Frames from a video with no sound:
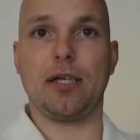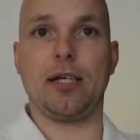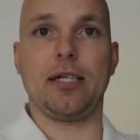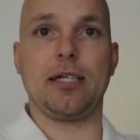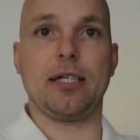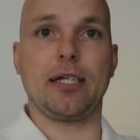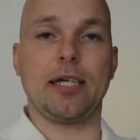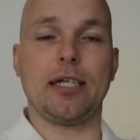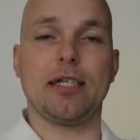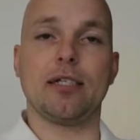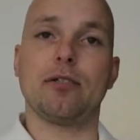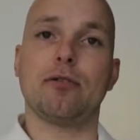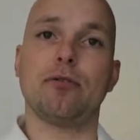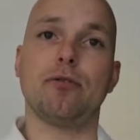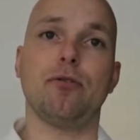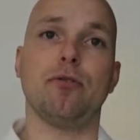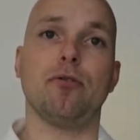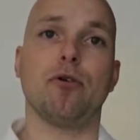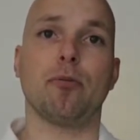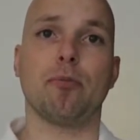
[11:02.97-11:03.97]
is against the
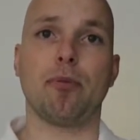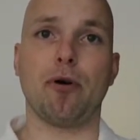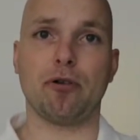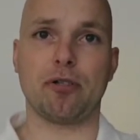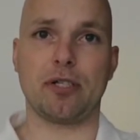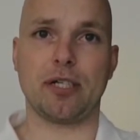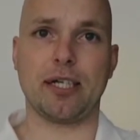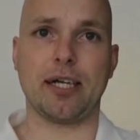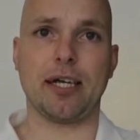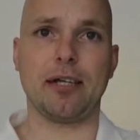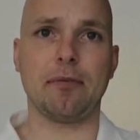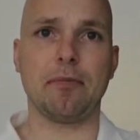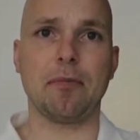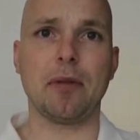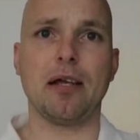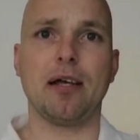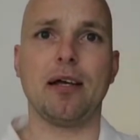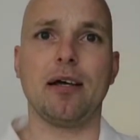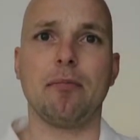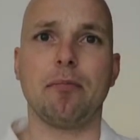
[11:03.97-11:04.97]
doorpost again,
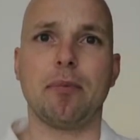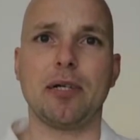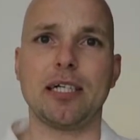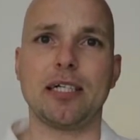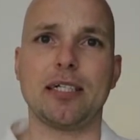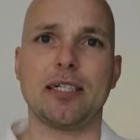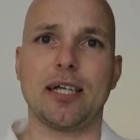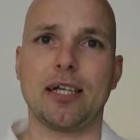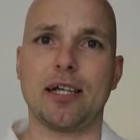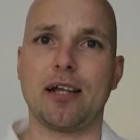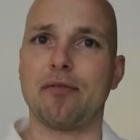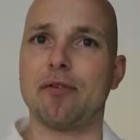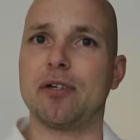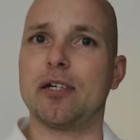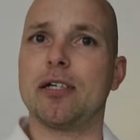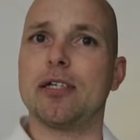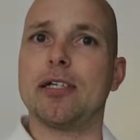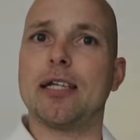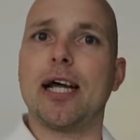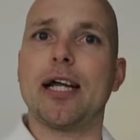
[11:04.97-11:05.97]
but instead of having
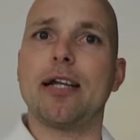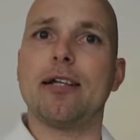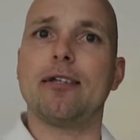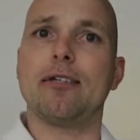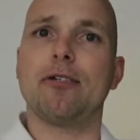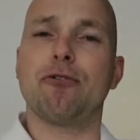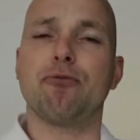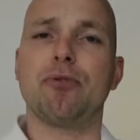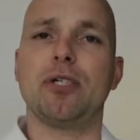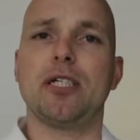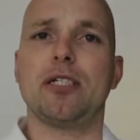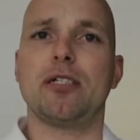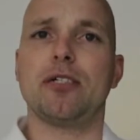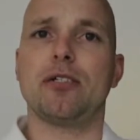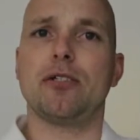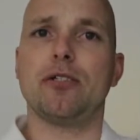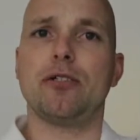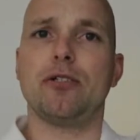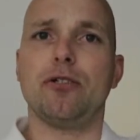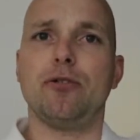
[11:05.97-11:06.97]
it 90
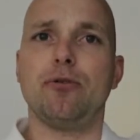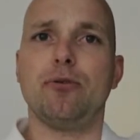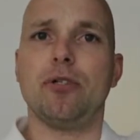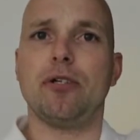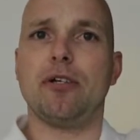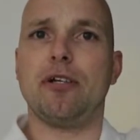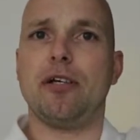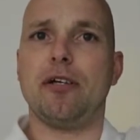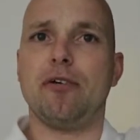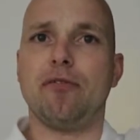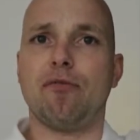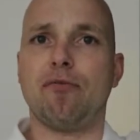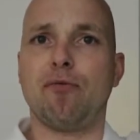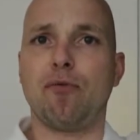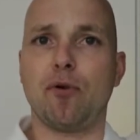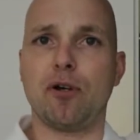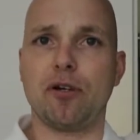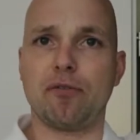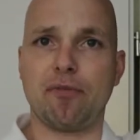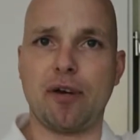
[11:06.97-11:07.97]
degrees, do it
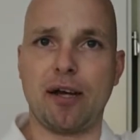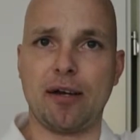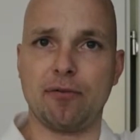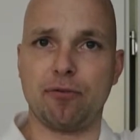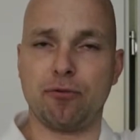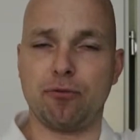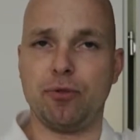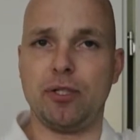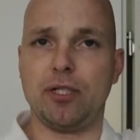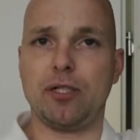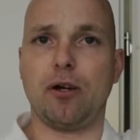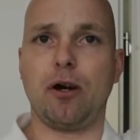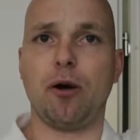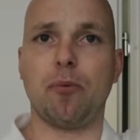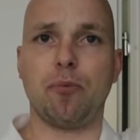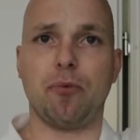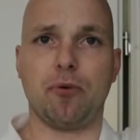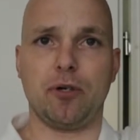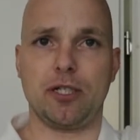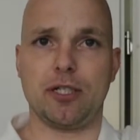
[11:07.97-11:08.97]
45 degrees
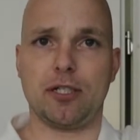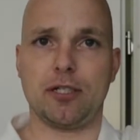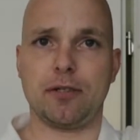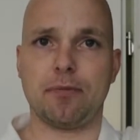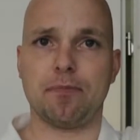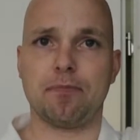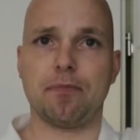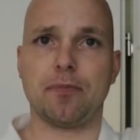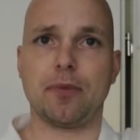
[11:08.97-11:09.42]
upwards.